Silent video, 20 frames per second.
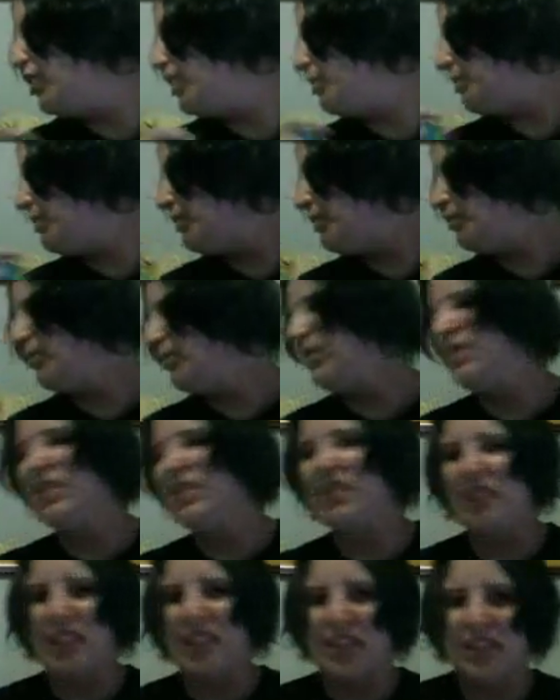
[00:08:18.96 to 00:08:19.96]
a lot of people
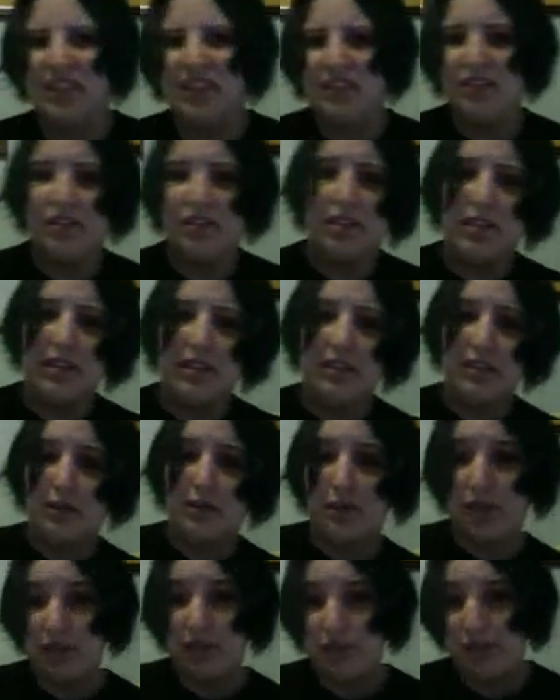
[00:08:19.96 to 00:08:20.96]
think that, it's a
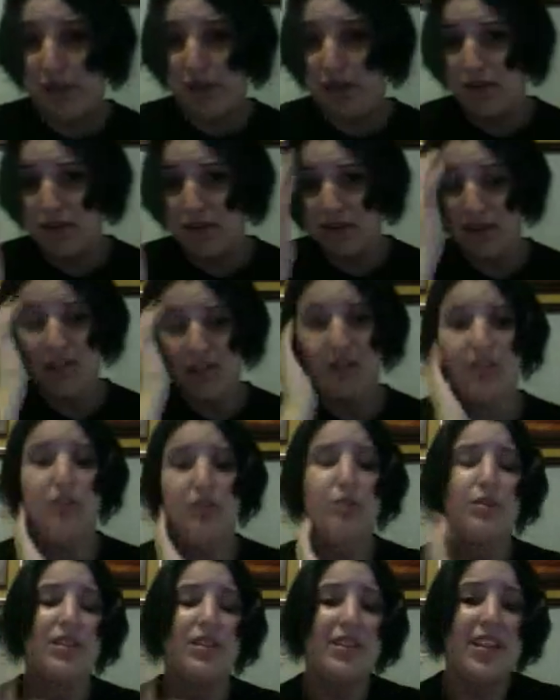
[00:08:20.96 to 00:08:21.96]
quick fix, they're going
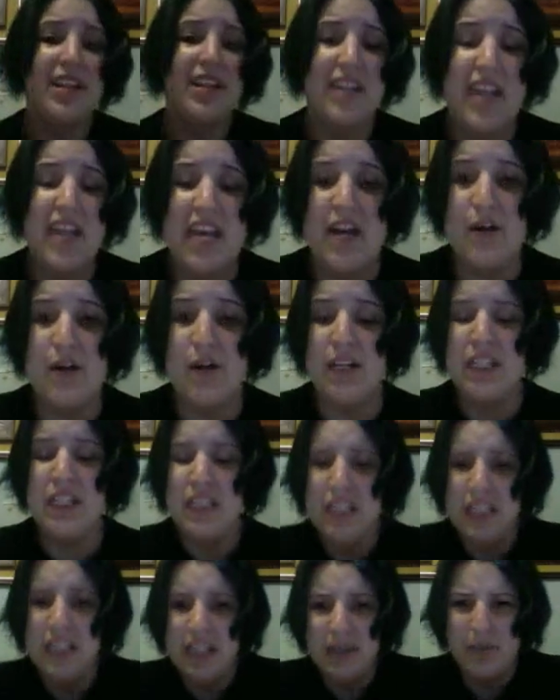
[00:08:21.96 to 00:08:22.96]
to do it in an hour.
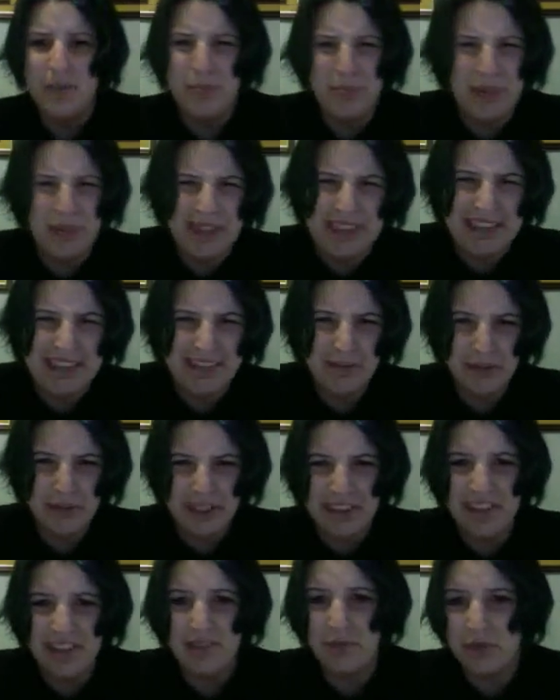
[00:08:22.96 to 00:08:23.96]
But
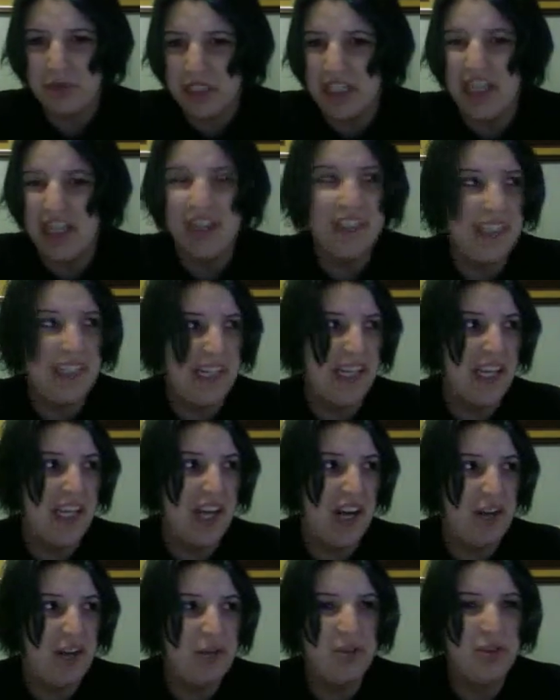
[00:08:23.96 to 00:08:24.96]
in
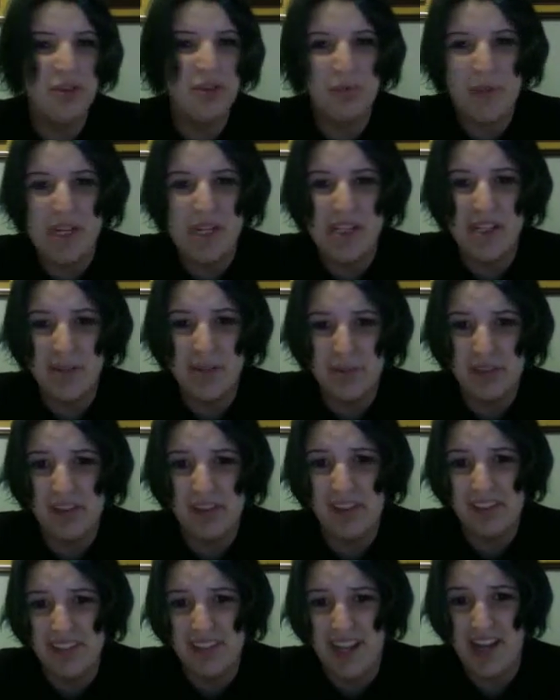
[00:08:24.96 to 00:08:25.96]
reality, I will spend up
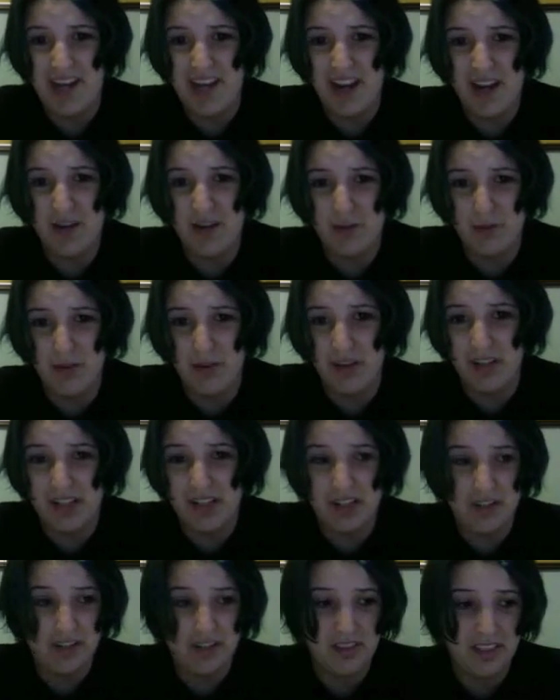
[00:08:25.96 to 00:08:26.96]
to like 10 hours
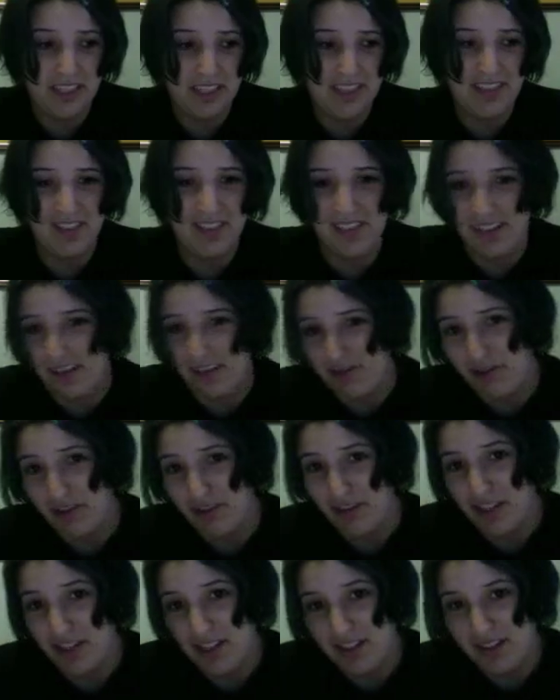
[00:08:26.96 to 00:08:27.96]
working on like a set of
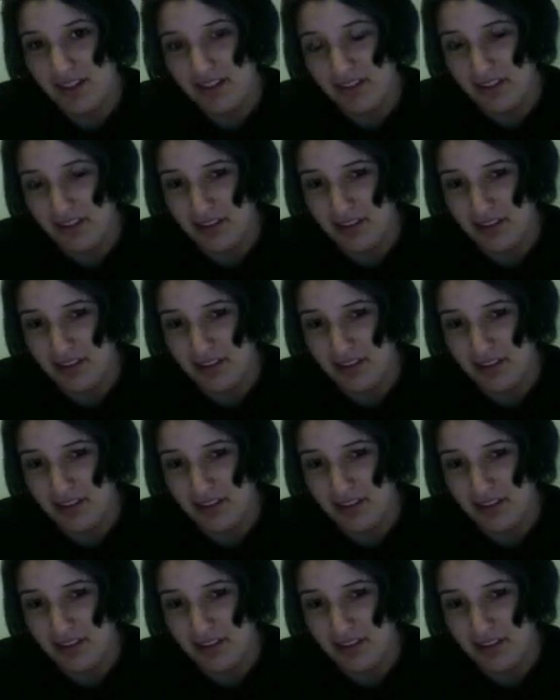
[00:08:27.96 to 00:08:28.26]
30